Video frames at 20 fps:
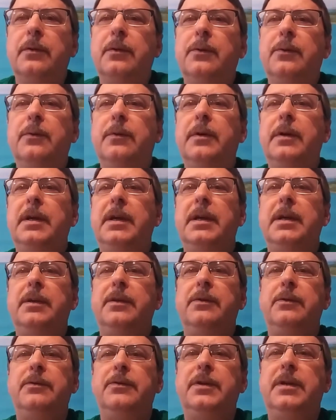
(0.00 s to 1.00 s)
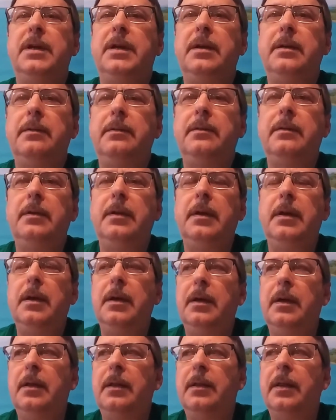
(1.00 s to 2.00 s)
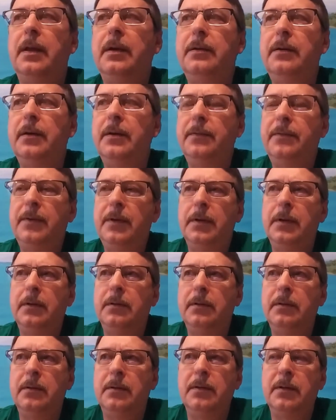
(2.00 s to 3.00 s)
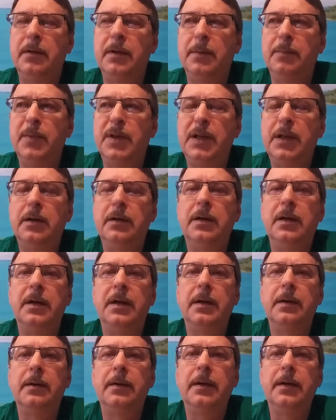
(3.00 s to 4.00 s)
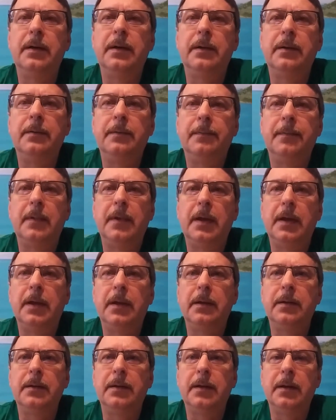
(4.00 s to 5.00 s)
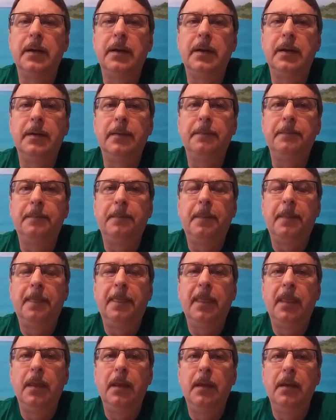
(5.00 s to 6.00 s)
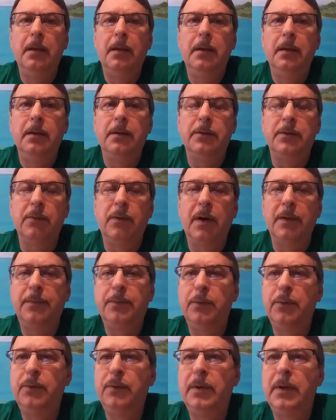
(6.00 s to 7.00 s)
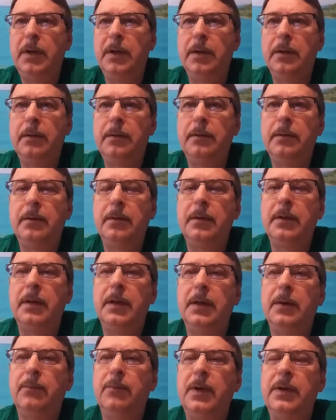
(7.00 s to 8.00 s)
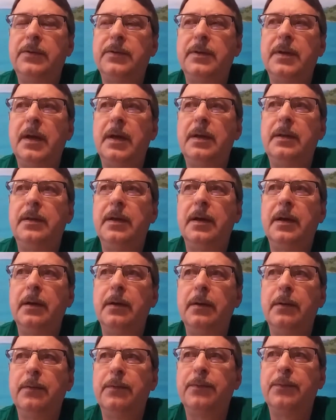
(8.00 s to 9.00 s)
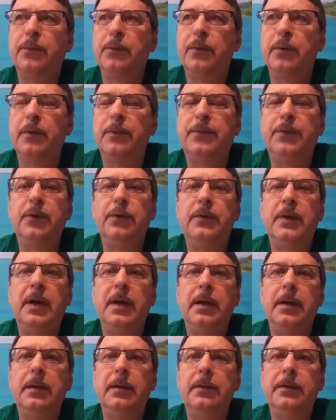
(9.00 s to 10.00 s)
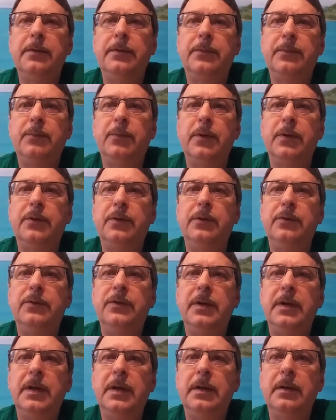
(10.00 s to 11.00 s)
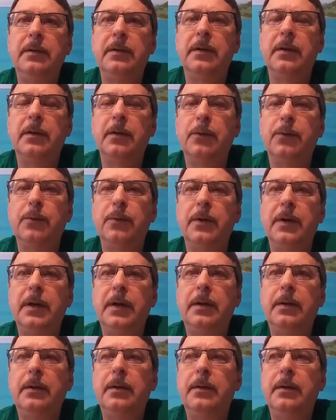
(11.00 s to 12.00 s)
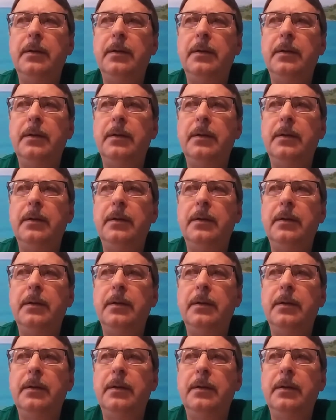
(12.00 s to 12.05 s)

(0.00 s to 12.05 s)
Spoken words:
Lori and Eugene. They live in the Manila area, and so I flew in and we stayed there for a few days with Eugene and Lori,